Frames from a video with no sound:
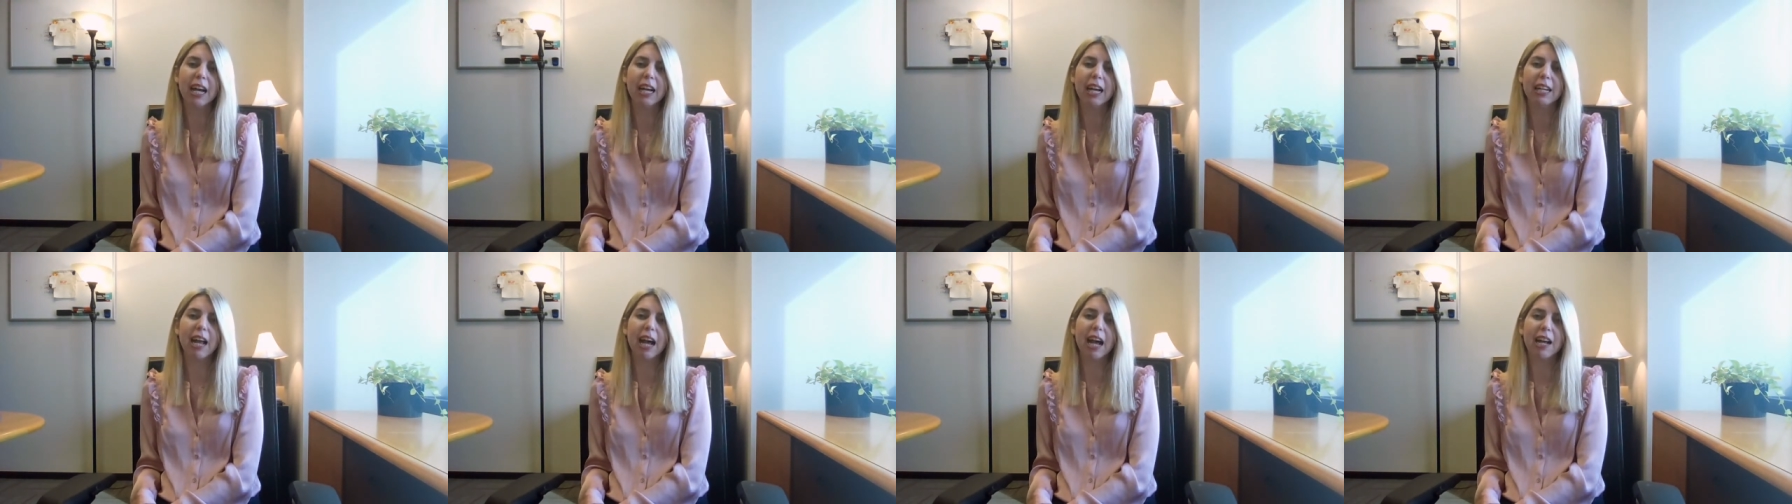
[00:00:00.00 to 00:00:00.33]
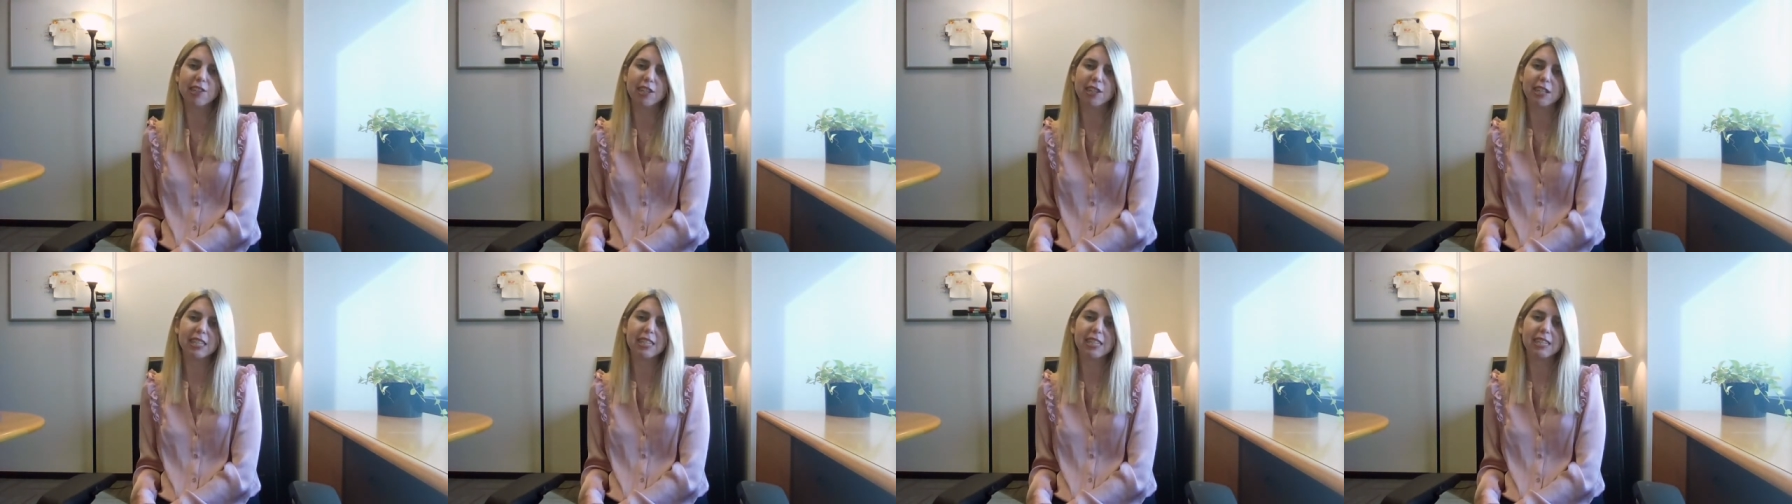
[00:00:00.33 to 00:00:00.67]
not
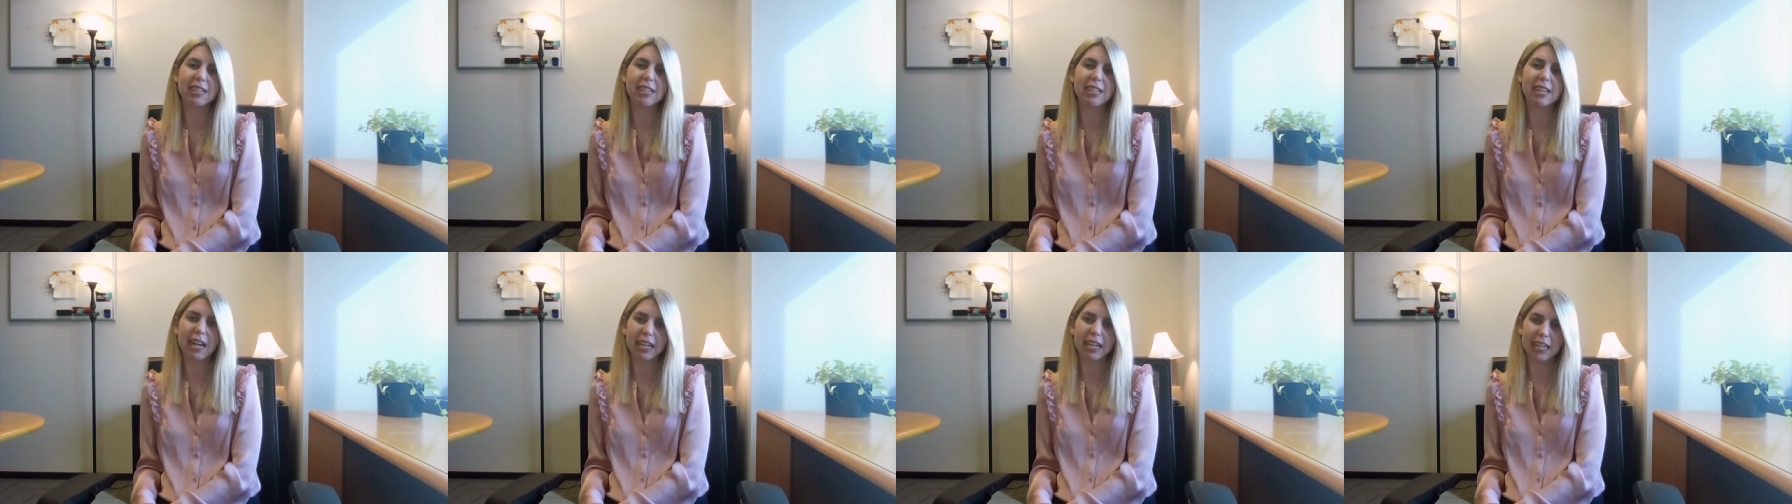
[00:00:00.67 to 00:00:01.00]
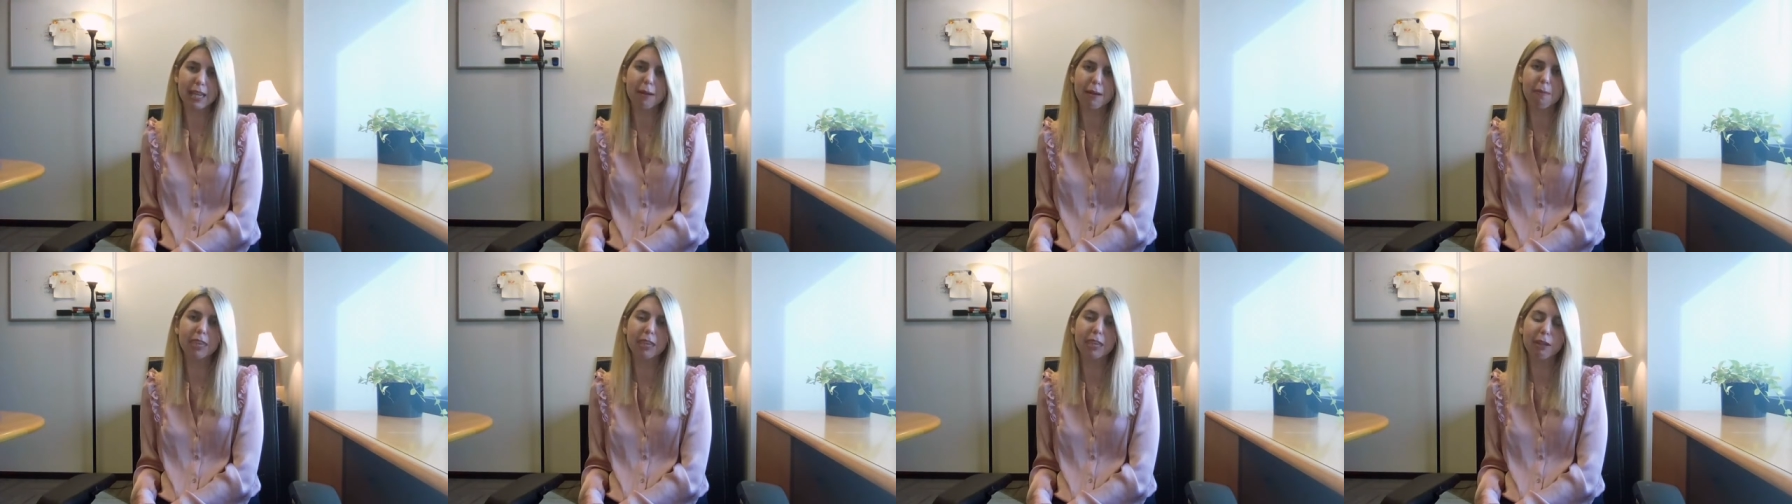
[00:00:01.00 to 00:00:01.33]
just getting
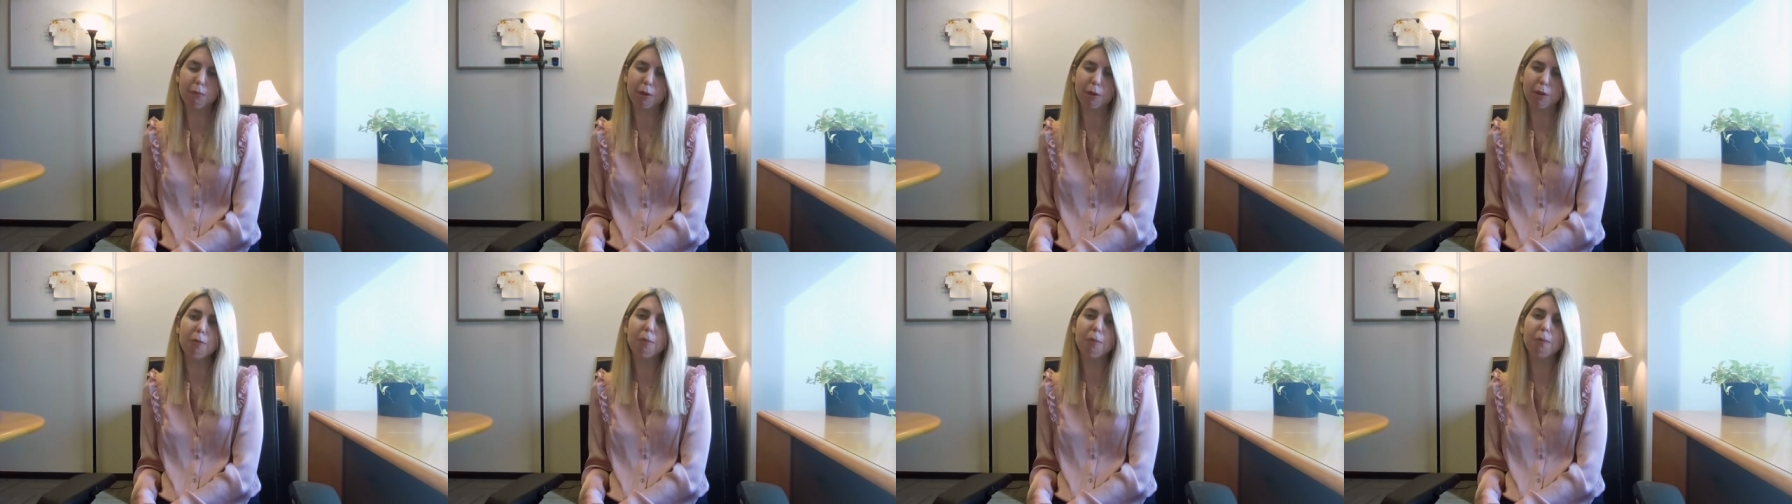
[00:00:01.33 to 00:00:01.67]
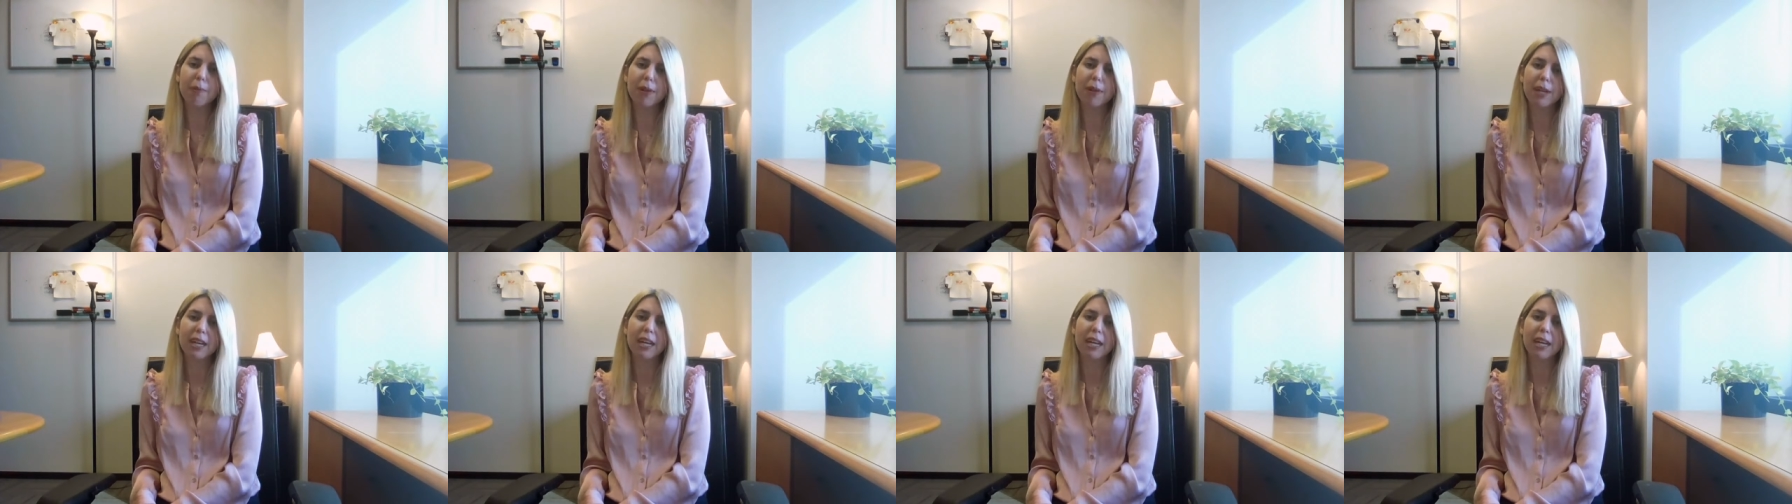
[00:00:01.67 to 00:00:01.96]
them in the room,